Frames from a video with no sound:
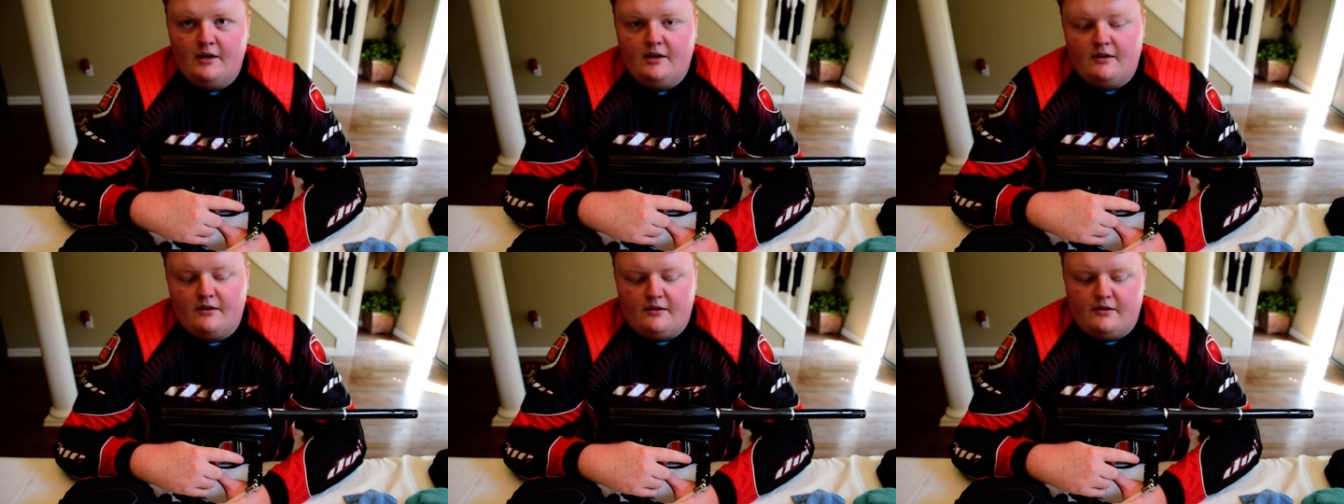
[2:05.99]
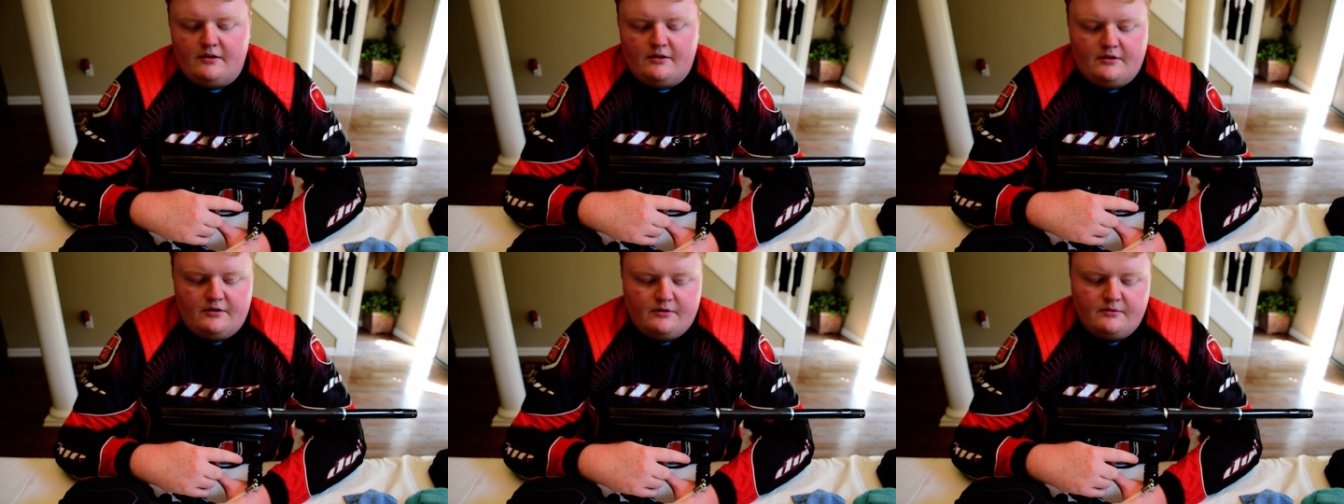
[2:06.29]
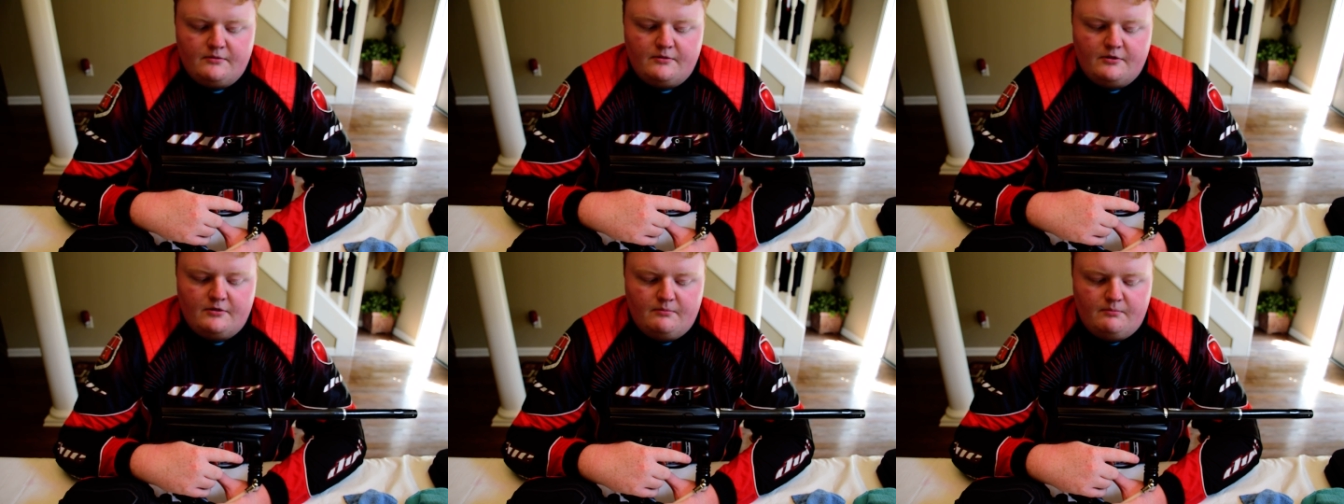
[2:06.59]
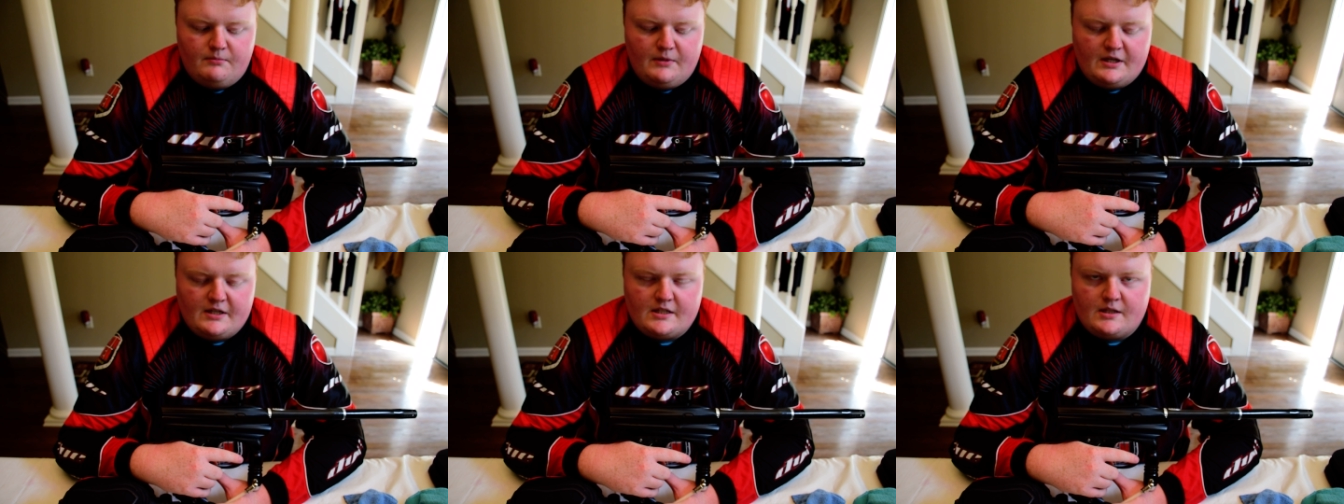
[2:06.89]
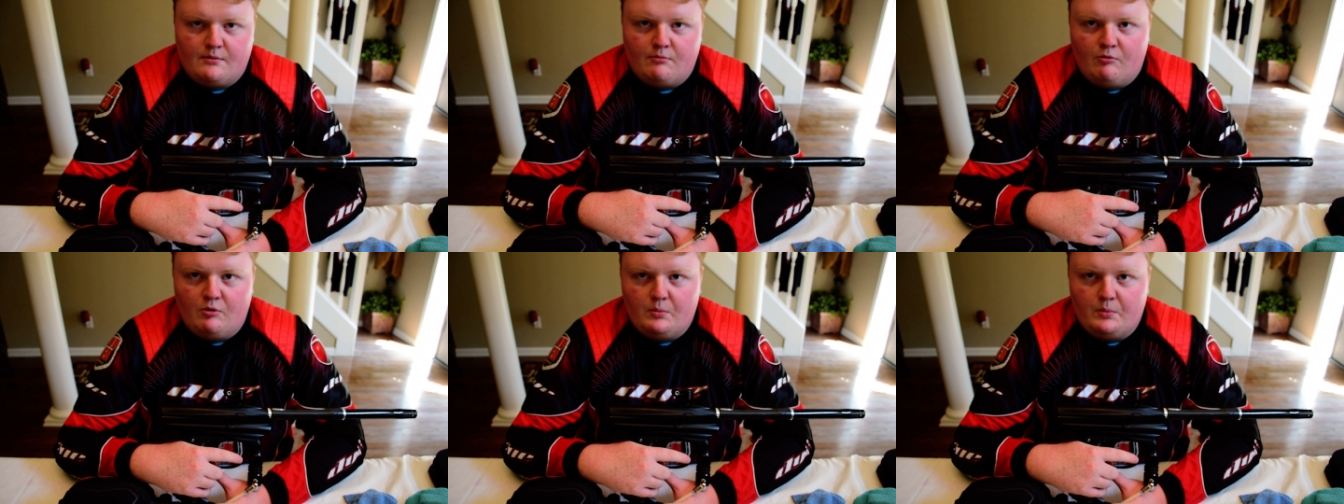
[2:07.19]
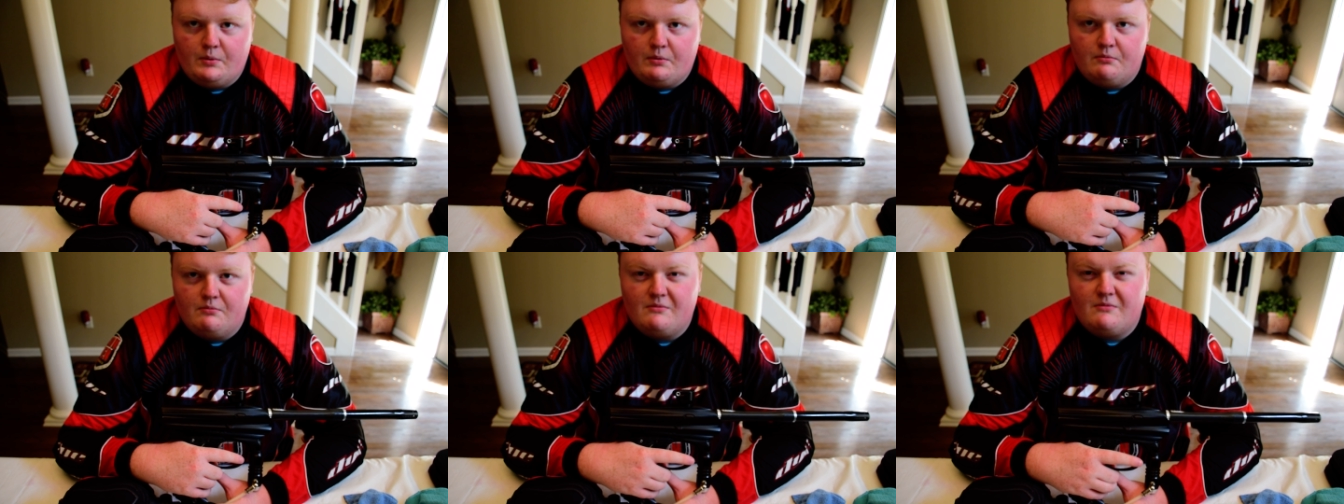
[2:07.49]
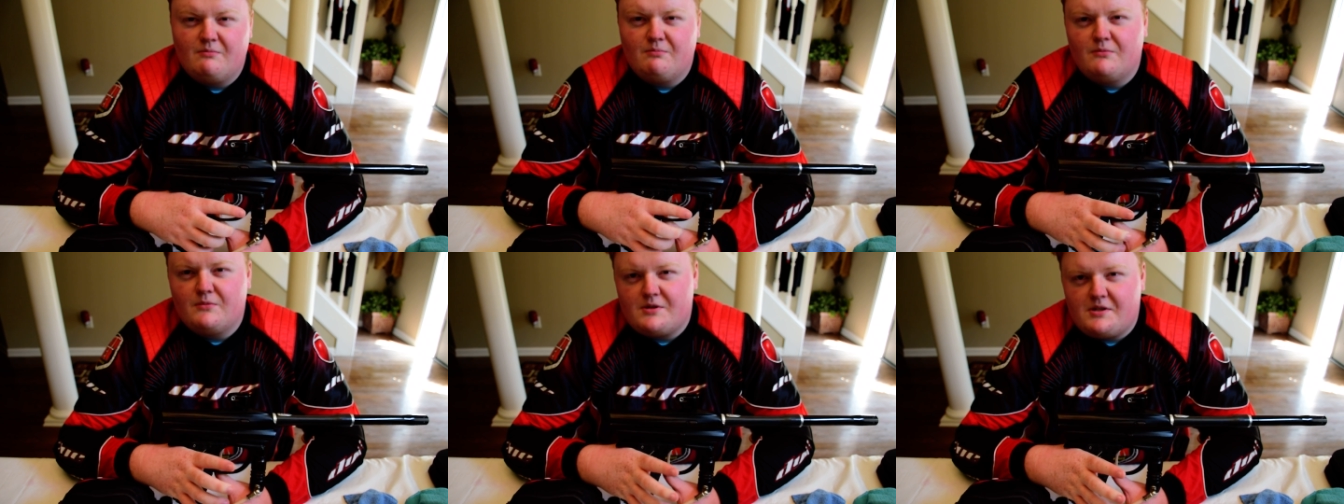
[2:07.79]
it makes them a little bit
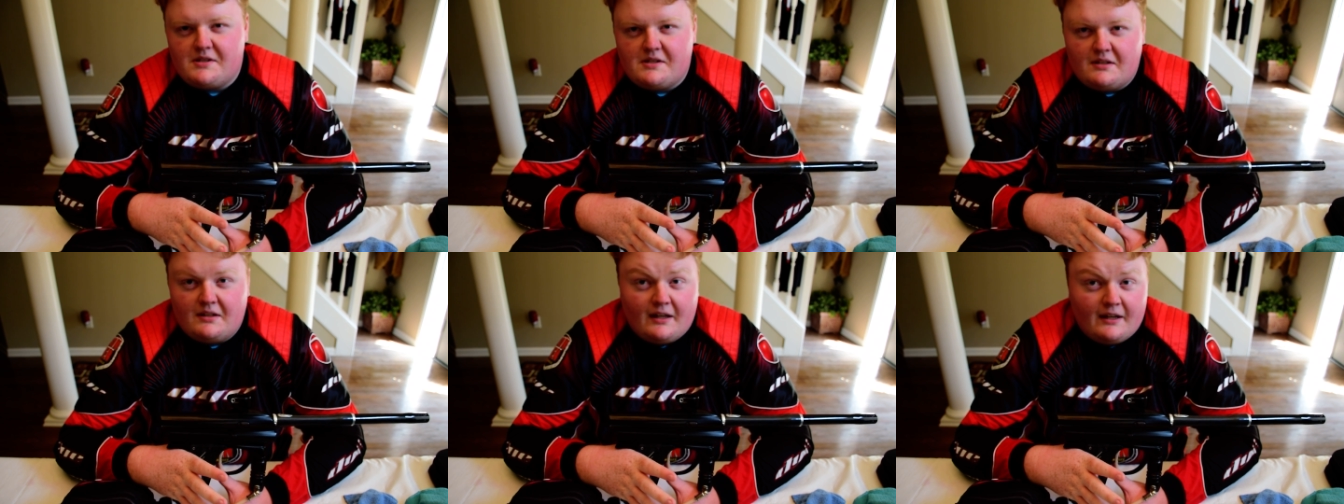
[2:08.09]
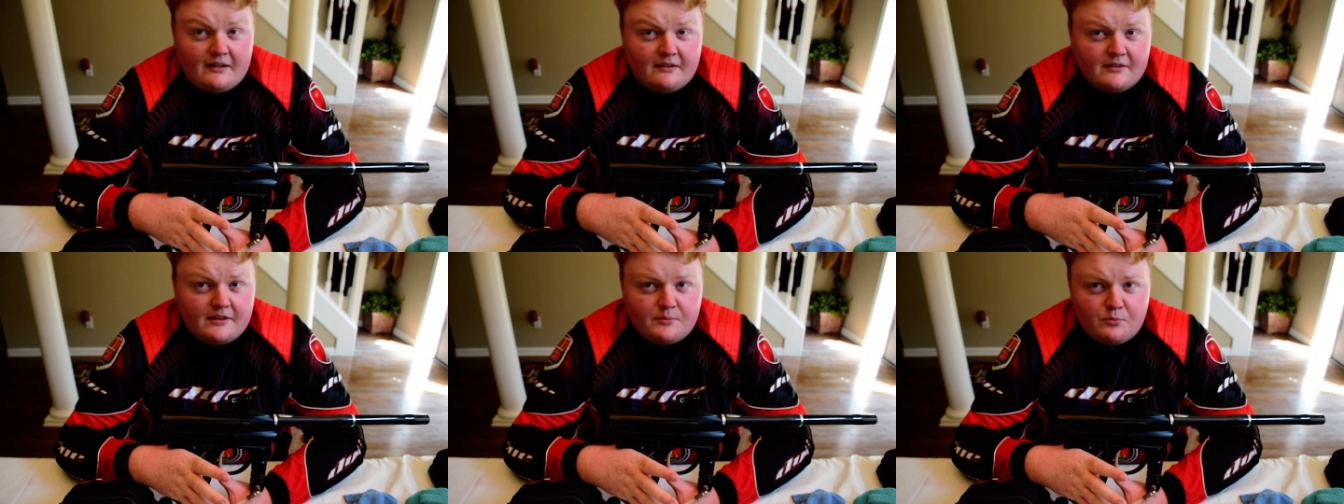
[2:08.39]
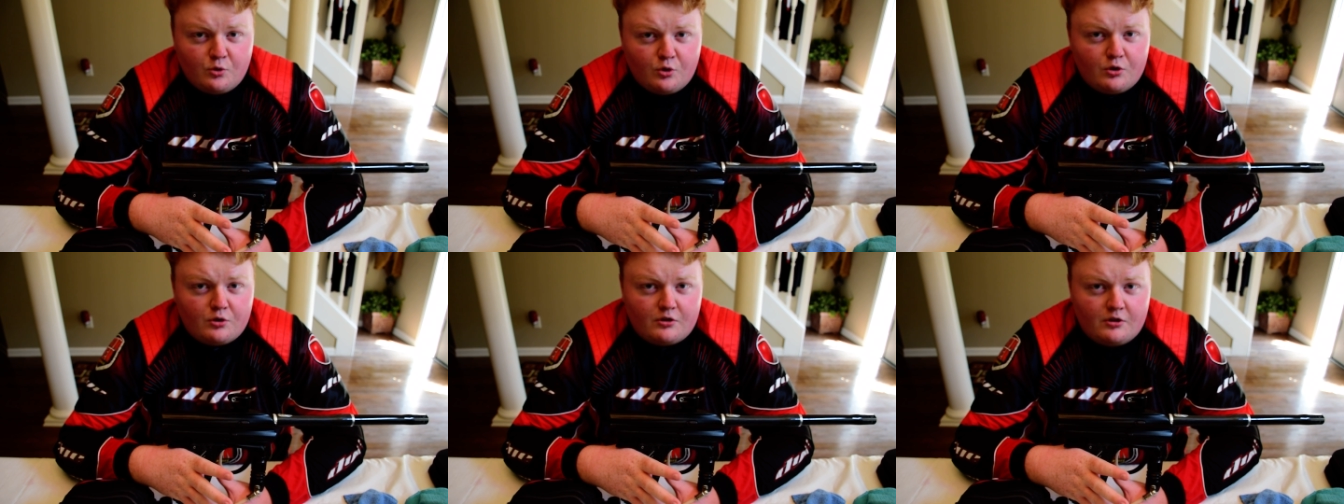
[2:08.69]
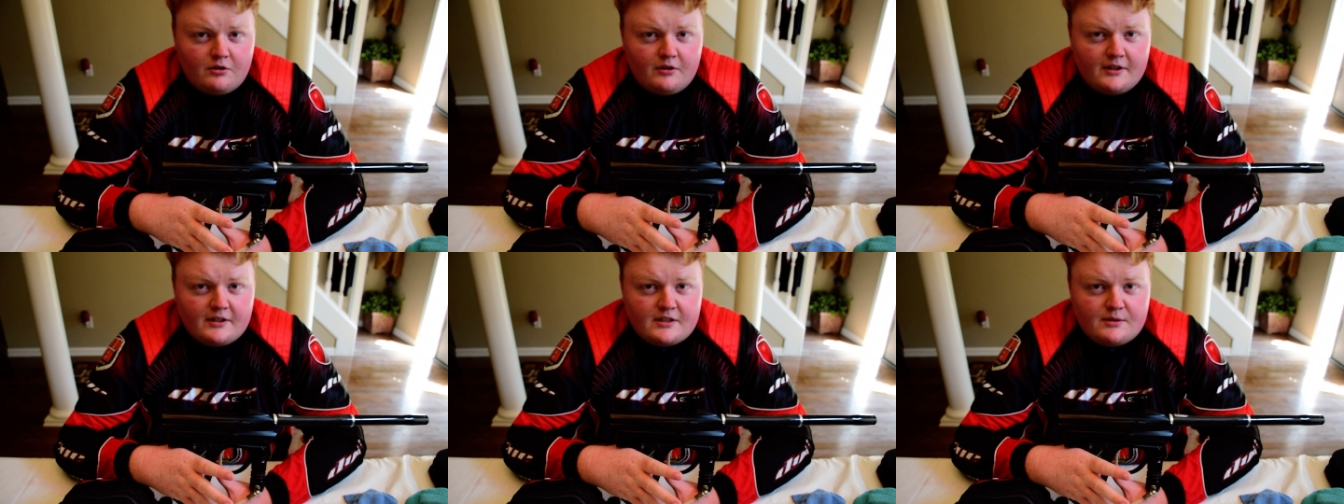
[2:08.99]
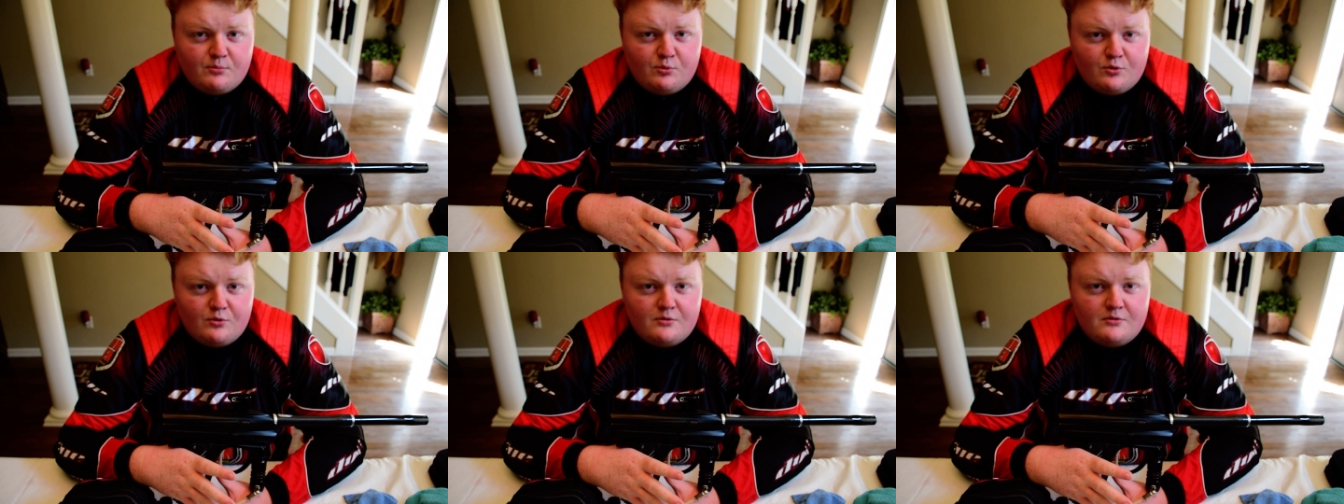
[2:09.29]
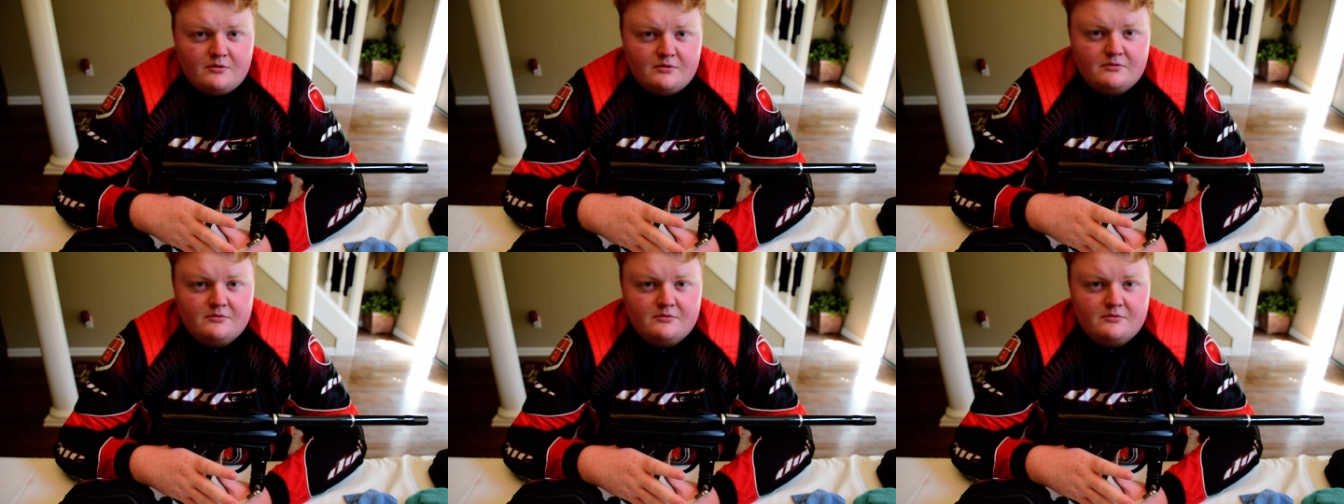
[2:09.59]
slightly more collectible.